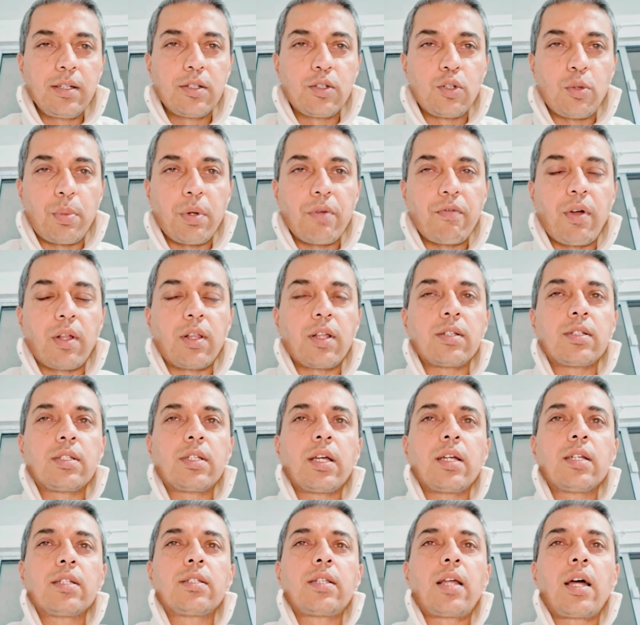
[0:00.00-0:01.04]
Supreme Father
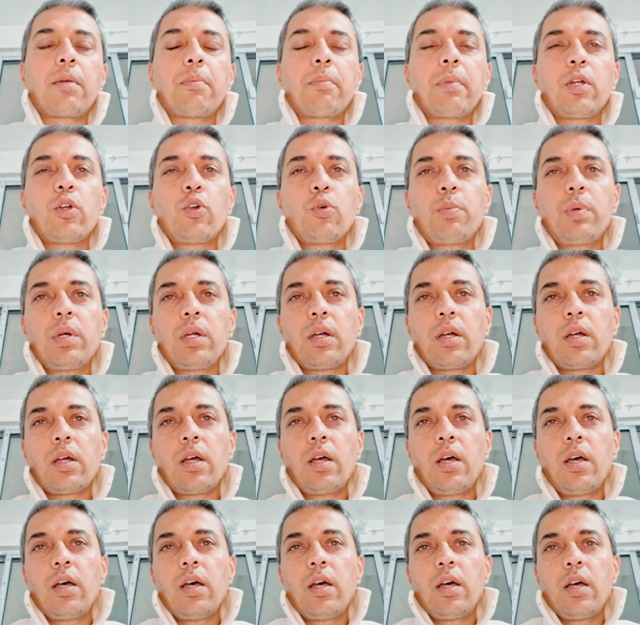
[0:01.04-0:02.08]
says that may you be
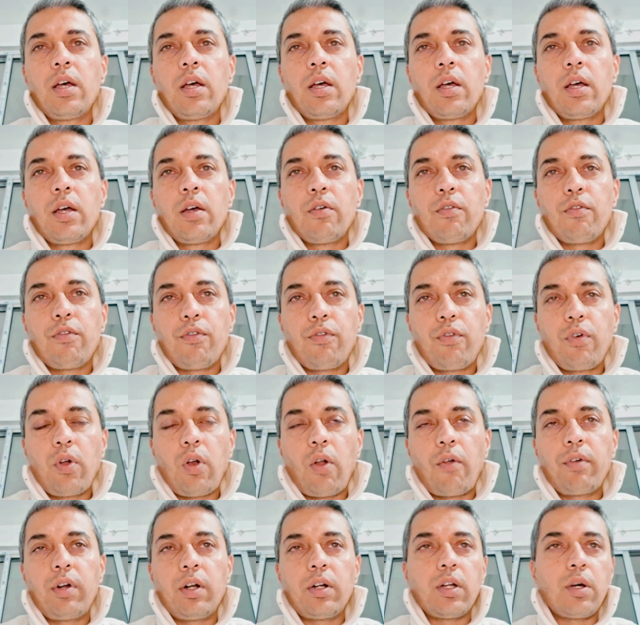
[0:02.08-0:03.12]
full
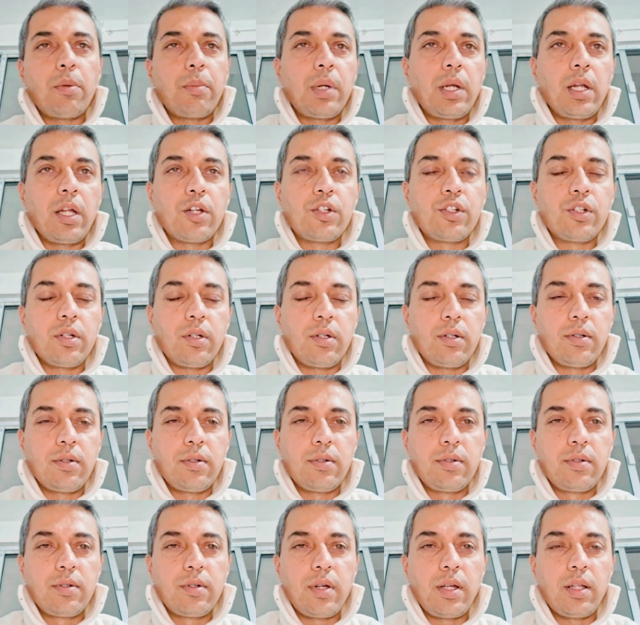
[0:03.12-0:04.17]
of determination
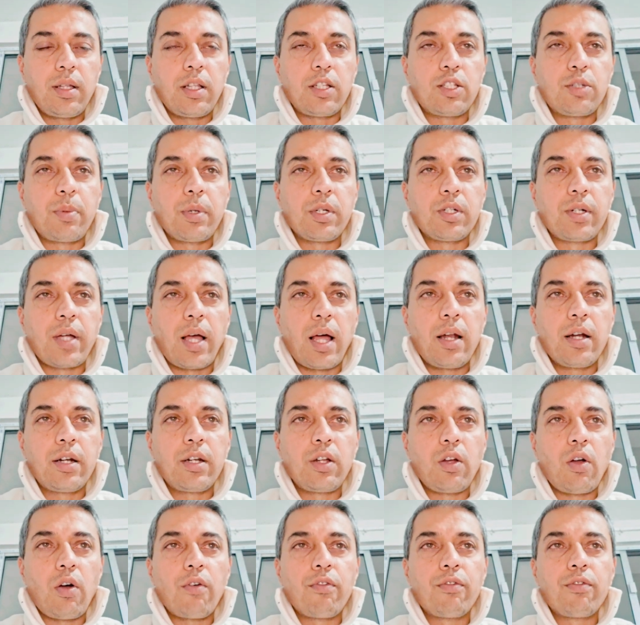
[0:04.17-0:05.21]
and the
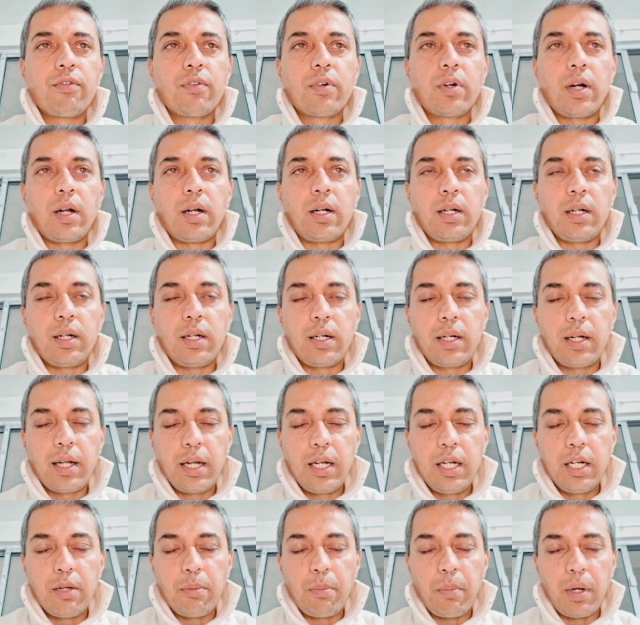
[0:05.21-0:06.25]
speciality of
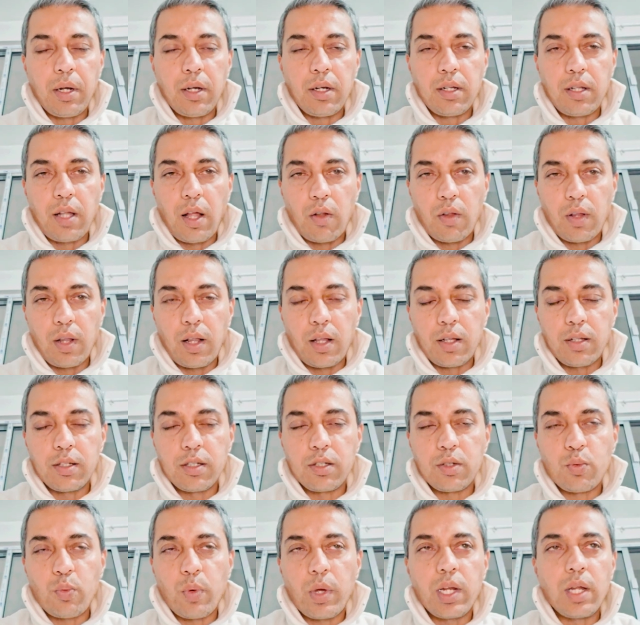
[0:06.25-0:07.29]
contentment. Now, this
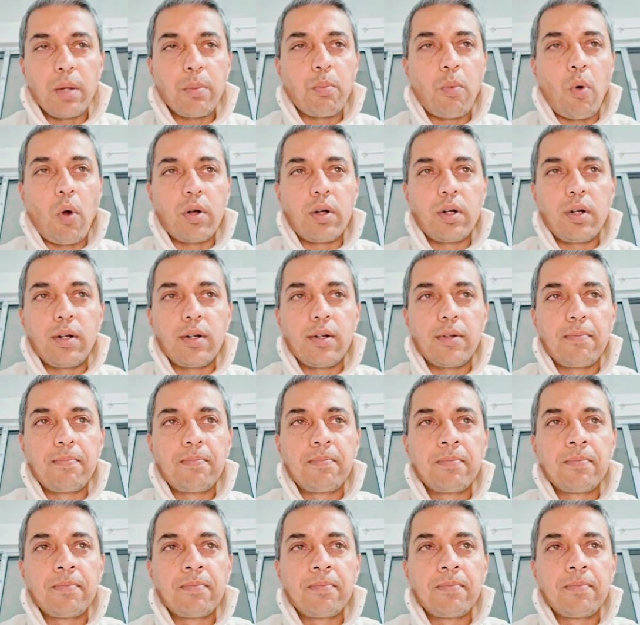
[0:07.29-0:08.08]
is very important.